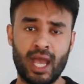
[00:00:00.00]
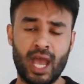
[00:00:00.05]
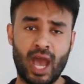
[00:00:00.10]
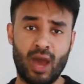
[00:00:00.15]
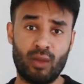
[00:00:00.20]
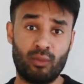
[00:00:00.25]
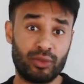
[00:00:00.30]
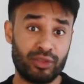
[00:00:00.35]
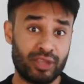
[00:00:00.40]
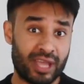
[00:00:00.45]

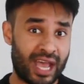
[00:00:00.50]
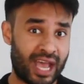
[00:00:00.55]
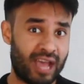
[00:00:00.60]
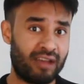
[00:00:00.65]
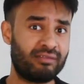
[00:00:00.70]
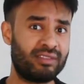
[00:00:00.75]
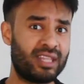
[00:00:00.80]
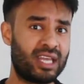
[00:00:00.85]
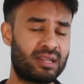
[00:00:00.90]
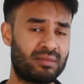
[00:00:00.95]
And when you
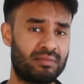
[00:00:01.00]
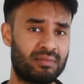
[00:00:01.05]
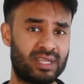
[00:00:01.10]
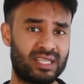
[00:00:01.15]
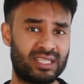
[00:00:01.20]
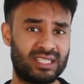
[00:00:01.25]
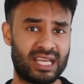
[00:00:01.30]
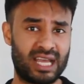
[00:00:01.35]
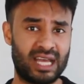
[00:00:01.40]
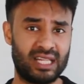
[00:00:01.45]
have that
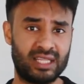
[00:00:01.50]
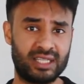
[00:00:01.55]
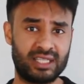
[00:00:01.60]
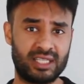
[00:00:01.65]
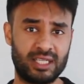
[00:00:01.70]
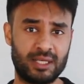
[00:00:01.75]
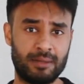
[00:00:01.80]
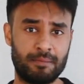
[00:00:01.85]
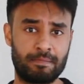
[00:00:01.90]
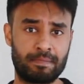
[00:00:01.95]

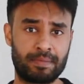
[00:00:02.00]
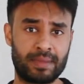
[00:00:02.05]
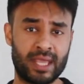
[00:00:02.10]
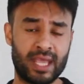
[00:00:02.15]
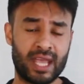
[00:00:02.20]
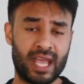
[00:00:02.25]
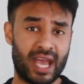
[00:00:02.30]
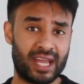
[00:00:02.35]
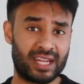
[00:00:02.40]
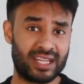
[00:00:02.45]
mentality,
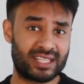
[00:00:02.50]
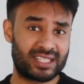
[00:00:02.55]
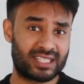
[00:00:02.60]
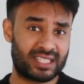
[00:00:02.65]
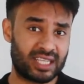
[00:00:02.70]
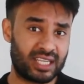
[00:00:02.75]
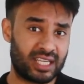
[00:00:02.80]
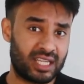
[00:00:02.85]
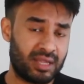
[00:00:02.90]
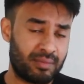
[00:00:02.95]
and it's
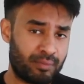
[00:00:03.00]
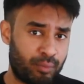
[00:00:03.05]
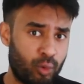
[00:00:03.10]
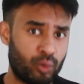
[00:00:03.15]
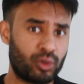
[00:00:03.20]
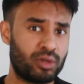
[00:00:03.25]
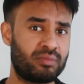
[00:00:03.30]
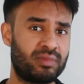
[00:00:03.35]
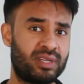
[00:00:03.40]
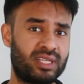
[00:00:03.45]
an
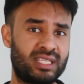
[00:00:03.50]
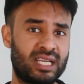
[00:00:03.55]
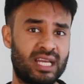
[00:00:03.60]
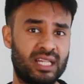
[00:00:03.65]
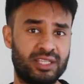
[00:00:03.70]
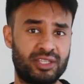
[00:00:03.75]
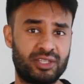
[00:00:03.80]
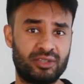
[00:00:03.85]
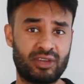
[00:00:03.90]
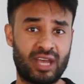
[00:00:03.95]
important
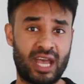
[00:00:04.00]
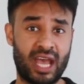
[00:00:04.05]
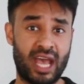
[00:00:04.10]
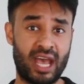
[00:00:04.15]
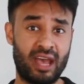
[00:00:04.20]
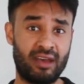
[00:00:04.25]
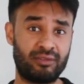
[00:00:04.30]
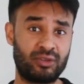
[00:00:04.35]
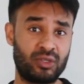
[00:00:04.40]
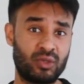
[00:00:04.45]
mentality to
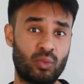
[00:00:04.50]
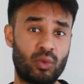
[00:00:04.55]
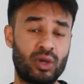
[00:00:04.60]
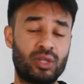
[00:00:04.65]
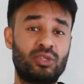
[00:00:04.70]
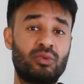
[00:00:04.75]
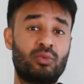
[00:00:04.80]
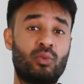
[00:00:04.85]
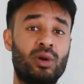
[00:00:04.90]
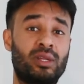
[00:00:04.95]
have, to
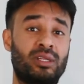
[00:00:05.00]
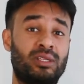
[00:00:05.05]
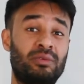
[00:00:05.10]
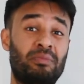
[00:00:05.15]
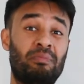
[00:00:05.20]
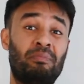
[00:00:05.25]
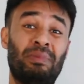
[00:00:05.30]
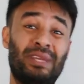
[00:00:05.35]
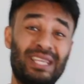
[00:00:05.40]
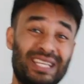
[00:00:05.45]
want to
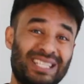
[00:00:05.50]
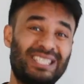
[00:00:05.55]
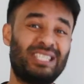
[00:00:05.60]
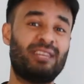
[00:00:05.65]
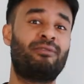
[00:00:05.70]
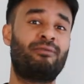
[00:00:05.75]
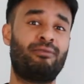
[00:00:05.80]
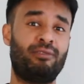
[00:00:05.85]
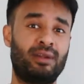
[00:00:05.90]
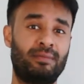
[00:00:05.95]
be
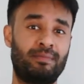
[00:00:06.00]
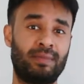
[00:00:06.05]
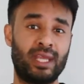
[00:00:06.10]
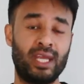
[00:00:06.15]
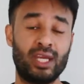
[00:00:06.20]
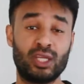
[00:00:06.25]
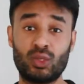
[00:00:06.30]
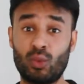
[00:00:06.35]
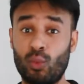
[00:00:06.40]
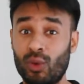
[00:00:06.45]
different,
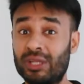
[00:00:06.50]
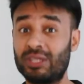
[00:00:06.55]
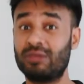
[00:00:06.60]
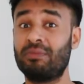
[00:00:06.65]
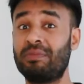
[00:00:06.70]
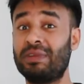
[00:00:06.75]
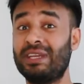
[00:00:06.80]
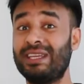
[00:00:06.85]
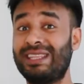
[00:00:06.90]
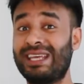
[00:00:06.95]
to want to
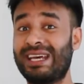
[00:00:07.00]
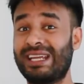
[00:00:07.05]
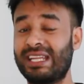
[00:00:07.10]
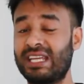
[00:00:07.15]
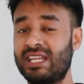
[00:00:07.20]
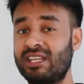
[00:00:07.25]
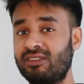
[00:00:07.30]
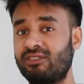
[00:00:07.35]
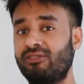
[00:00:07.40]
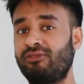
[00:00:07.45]
be that
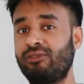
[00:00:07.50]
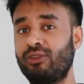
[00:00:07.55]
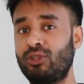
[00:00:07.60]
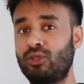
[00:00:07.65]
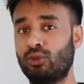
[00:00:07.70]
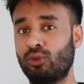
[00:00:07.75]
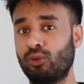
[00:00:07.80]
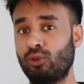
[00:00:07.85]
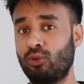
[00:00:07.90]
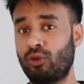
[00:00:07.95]

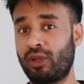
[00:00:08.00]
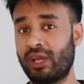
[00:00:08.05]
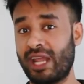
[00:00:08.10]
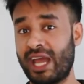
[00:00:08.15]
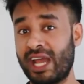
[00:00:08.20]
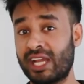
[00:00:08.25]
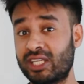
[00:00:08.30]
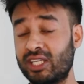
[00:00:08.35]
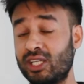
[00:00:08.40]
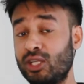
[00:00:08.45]
individual who can
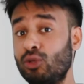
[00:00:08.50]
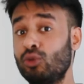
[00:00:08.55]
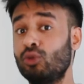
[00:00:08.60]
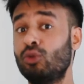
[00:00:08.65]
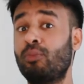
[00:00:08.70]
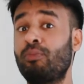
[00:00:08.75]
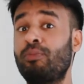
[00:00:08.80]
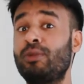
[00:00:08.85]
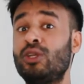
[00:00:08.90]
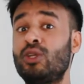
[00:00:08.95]
actually
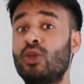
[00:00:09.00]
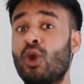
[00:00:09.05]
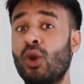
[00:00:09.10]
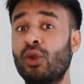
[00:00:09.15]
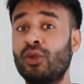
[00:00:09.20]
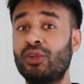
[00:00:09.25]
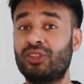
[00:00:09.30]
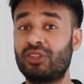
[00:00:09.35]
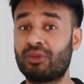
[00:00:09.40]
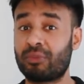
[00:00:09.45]
look
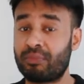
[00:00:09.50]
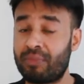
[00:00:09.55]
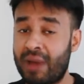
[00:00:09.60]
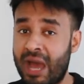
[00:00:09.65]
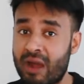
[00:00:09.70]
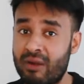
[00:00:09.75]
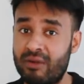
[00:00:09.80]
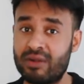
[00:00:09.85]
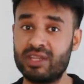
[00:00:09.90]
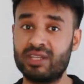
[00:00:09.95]
beyond the
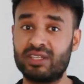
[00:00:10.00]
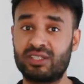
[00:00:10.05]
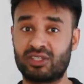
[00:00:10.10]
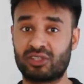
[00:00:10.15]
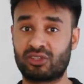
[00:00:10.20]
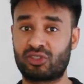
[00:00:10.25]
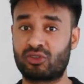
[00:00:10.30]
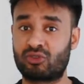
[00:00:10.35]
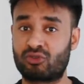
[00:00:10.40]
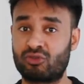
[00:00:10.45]
barriers,
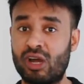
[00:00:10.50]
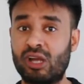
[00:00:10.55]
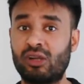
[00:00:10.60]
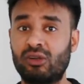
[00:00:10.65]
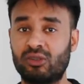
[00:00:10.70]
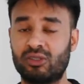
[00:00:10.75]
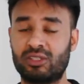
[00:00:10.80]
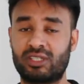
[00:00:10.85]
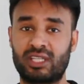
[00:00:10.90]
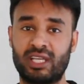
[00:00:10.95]
the
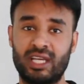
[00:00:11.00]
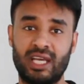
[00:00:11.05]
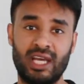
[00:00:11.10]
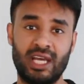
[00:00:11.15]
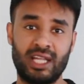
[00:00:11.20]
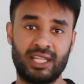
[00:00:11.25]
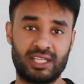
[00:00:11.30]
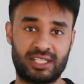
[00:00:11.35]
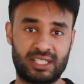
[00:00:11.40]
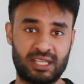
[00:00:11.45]
struggles
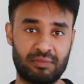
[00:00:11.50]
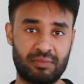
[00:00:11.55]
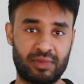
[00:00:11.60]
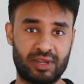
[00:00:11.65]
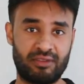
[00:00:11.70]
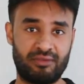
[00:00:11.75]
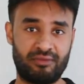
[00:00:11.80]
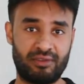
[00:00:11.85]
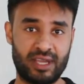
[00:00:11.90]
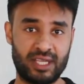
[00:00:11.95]
that
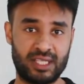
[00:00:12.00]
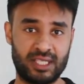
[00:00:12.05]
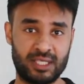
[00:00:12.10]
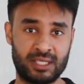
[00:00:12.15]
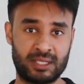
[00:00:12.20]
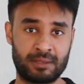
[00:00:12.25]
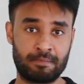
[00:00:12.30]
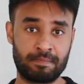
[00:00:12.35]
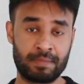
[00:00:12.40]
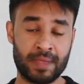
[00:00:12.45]
somebody
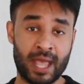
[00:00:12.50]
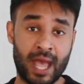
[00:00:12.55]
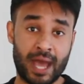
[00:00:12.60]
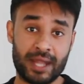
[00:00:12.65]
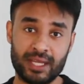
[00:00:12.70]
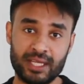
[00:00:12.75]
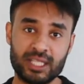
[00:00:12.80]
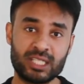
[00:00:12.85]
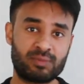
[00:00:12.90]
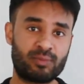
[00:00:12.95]
faces. And
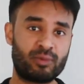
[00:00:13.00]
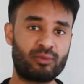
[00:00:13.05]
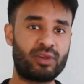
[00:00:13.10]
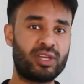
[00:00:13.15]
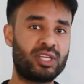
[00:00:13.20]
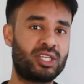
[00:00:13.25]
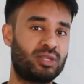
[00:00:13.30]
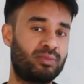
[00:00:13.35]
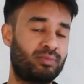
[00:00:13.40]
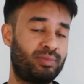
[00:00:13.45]

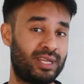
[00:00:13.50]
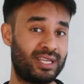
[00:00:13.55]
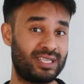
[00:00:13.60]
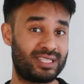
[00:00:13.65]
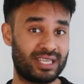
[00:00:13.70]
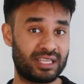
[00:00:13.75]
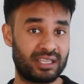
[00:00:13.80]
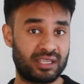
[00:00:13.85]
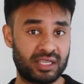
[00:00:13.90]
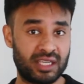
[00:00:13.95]
inspiration plays
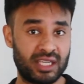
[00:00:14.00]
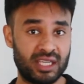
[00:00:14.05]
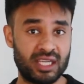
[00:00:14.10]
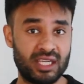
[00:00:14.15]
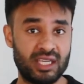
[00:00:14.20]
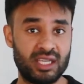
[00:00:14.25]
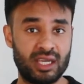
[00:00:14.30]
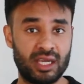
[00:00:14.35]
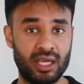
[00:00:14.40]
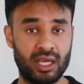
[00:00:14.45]
a
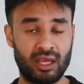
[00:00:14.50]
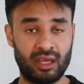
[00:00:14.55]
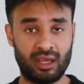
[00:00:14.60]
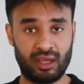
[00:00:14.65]
key,